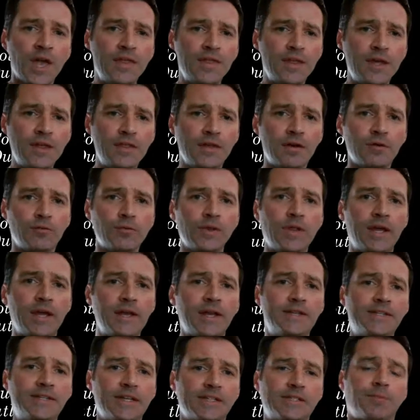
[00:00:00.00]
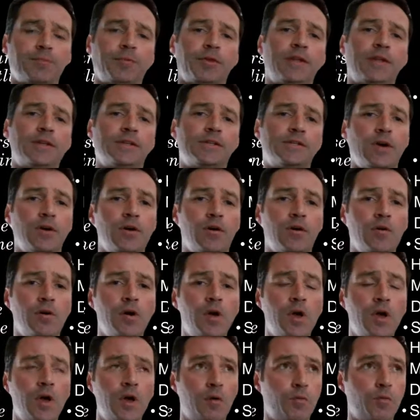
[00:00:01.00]
And then the related disciplines, so
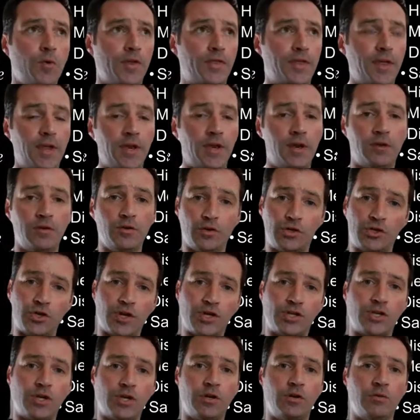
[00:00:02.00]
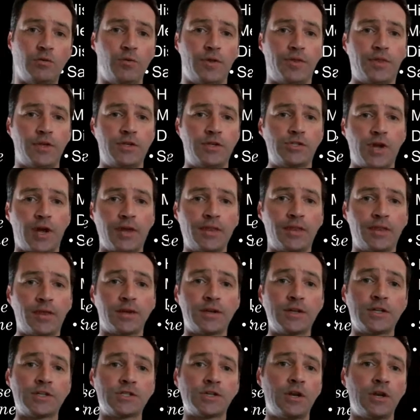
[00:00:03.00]
within nutrition, within strength
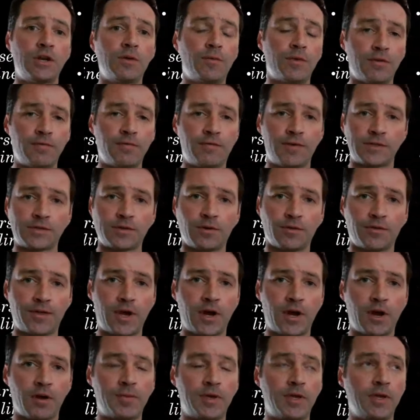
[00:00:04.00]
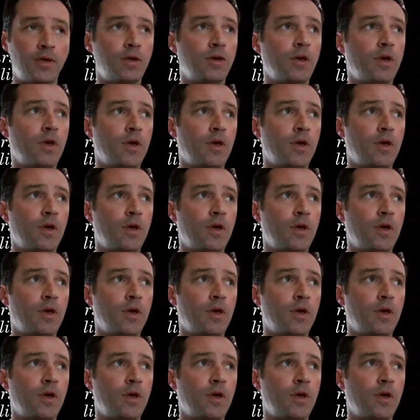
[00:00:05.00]
conditioning, within physical therapy,